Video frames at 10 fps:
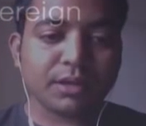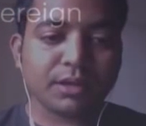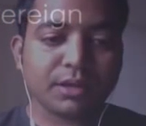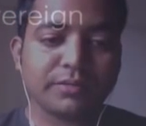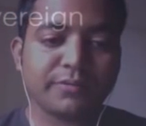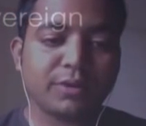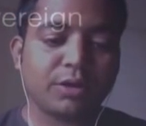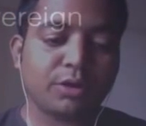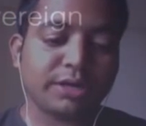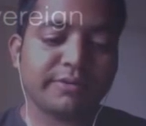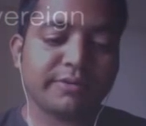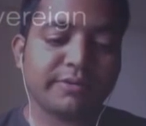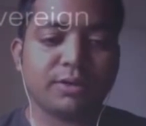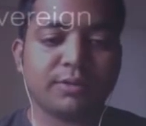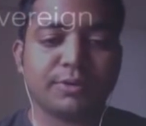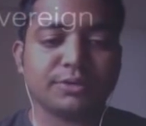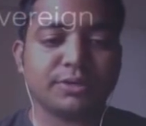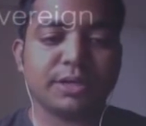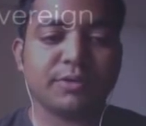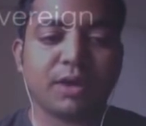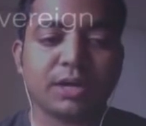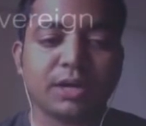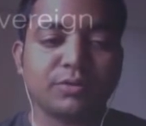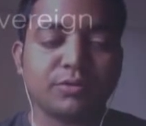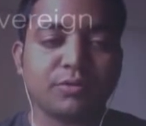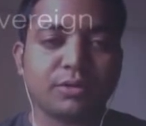if you are not given equal opportunity, you can't go to court